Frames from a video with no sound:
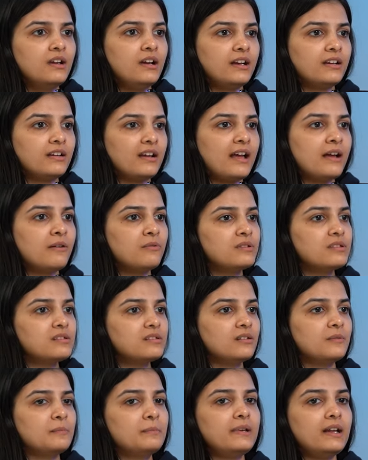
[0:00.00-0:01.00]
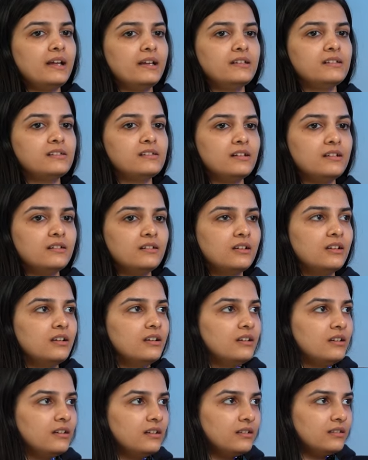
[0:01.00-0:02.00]
And I was surprised that
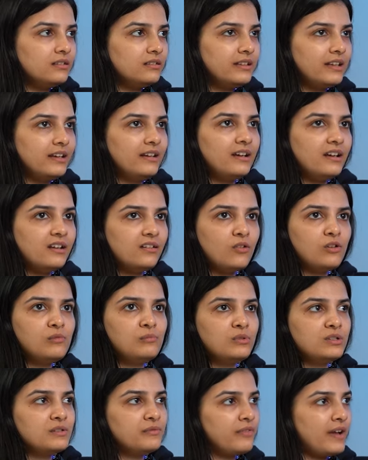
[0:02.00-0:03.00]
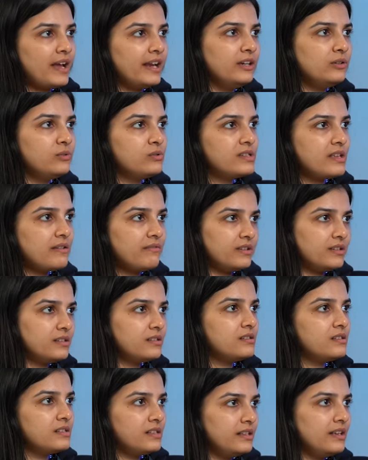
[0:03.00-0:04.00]
there are almost five to
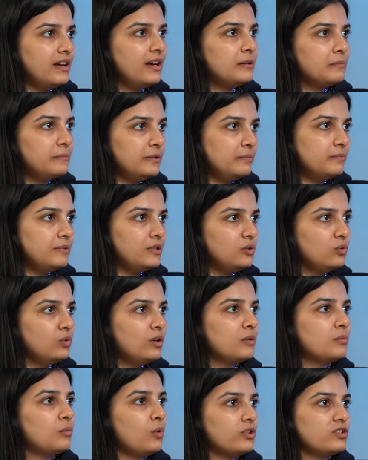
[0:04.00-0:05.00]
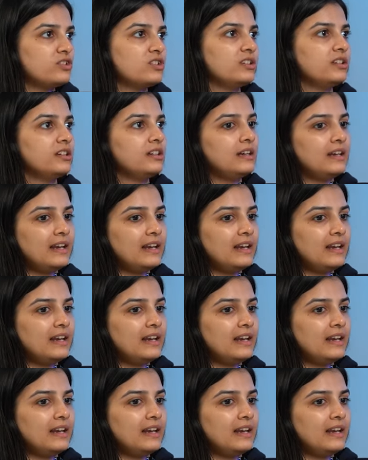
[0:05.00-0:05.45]
seven C R people who are watching it